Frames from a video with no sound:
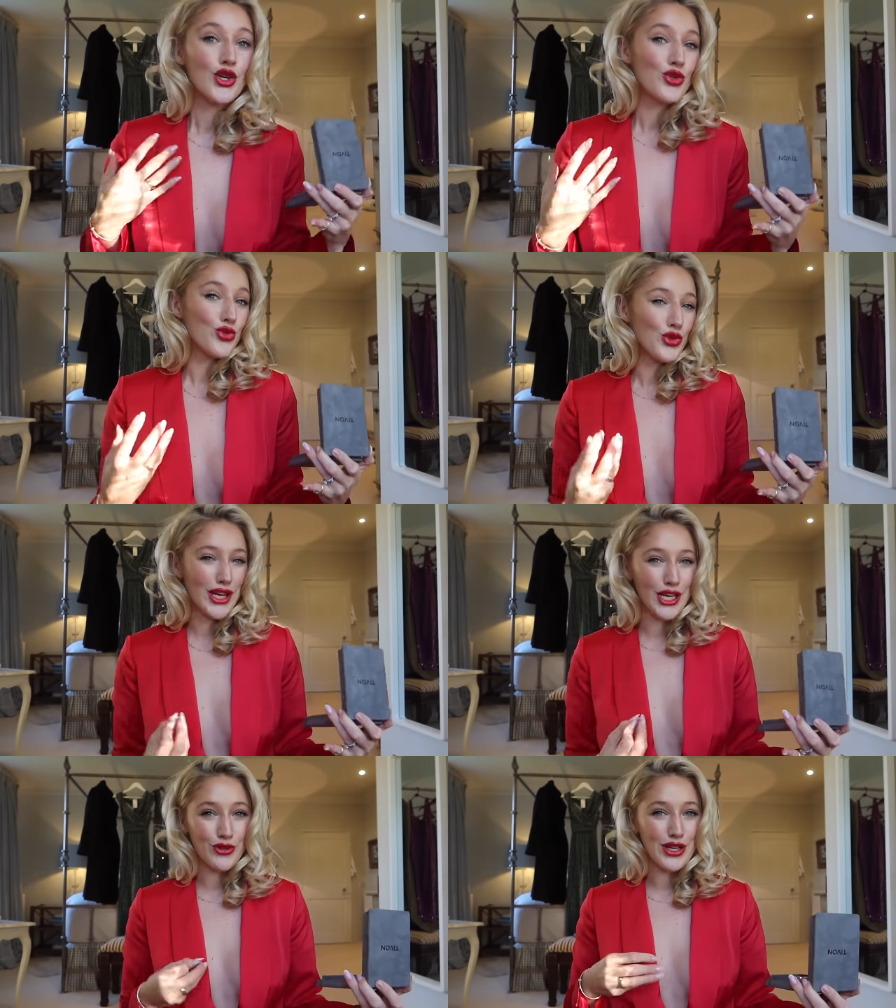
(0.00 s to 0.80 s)

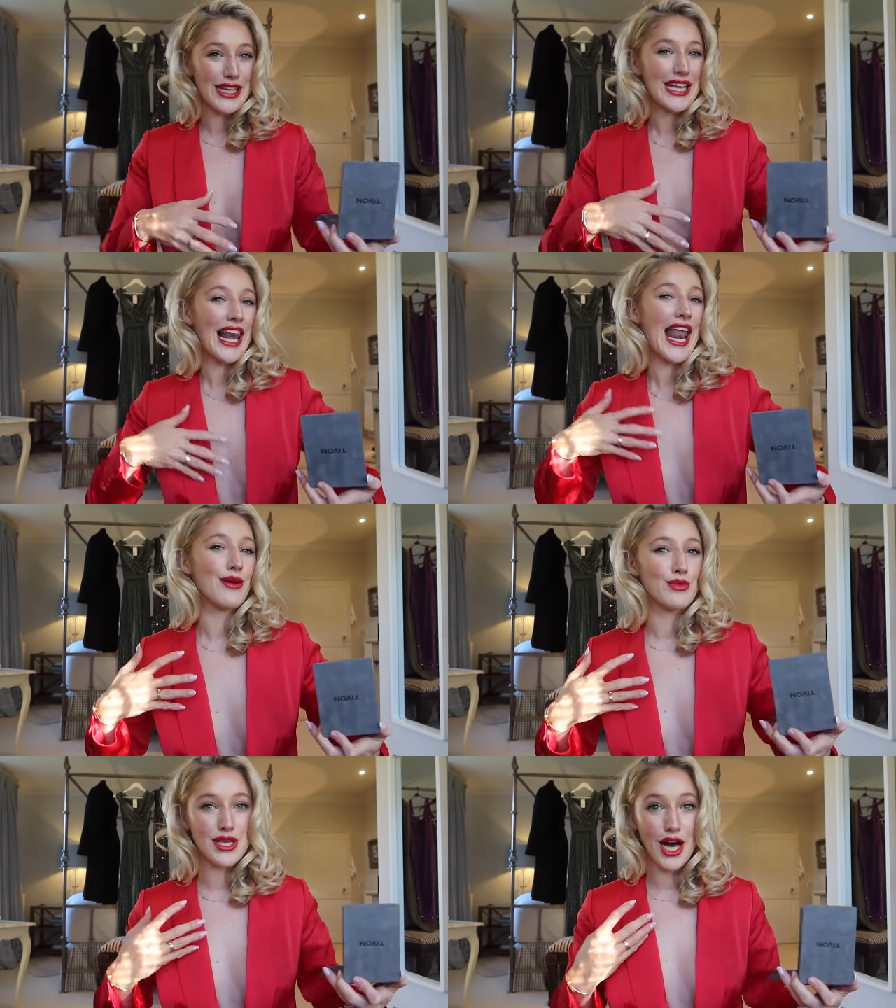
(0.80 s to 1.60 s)
really really
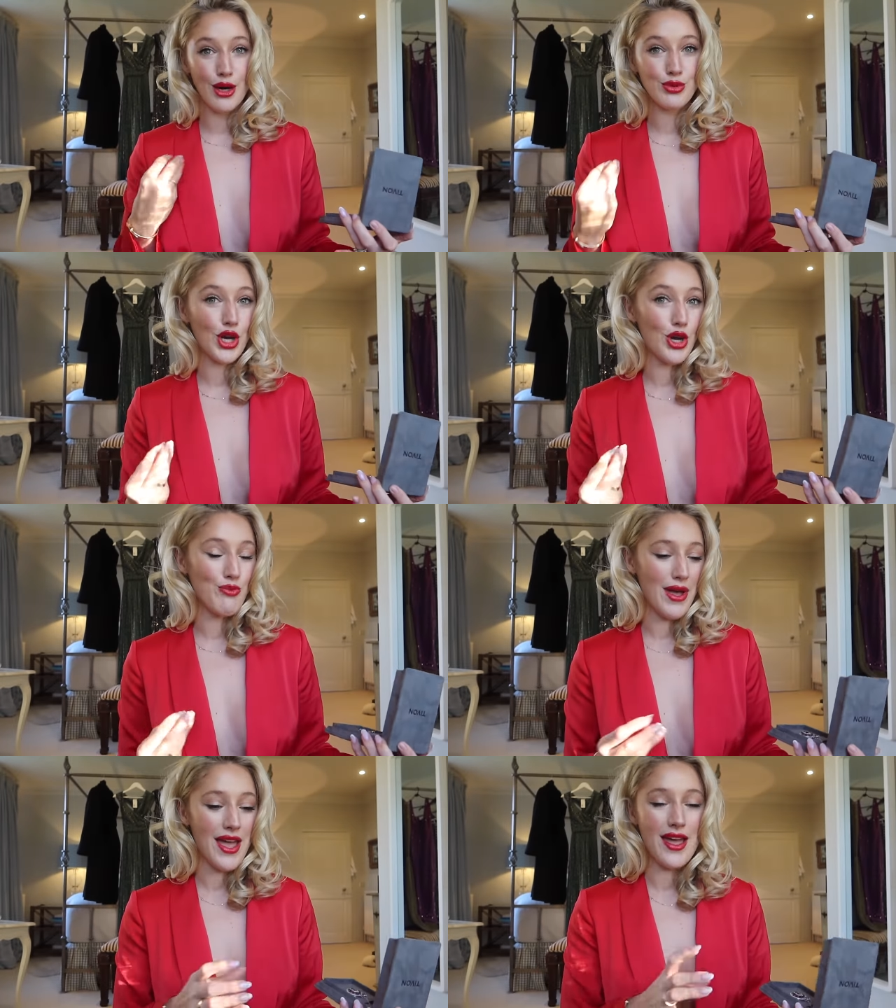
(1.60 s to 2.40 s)
glams it up go
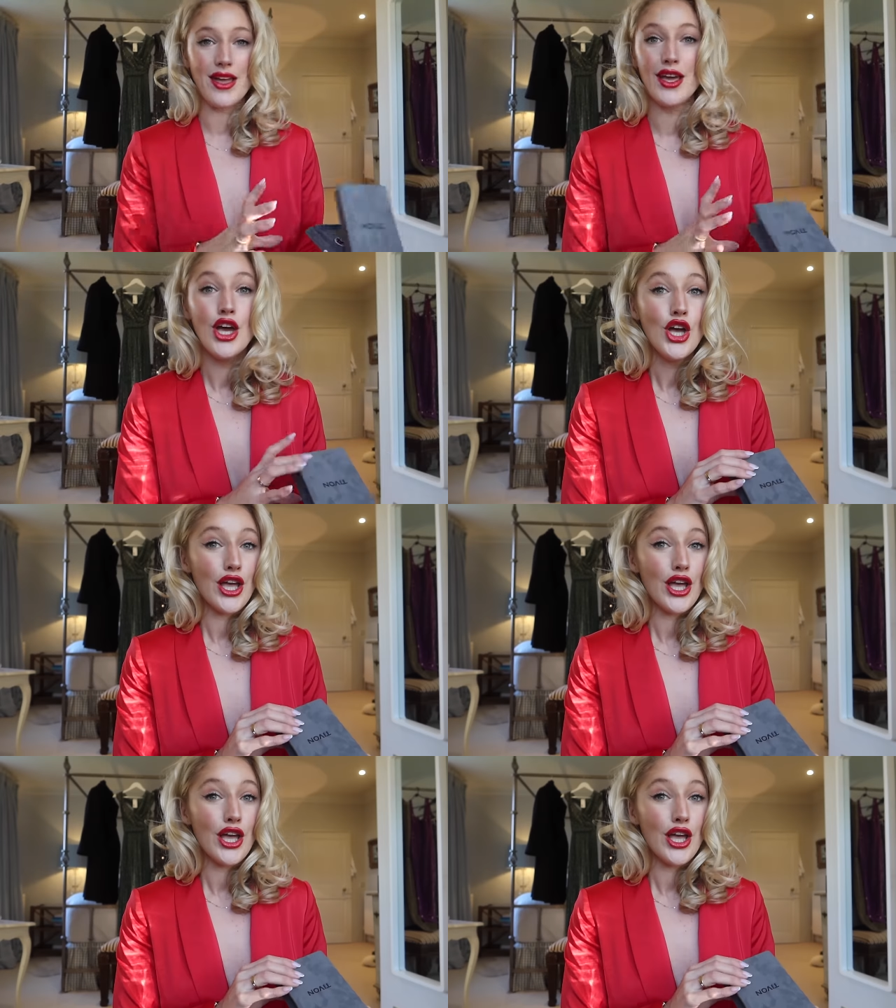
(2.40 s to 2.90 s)
big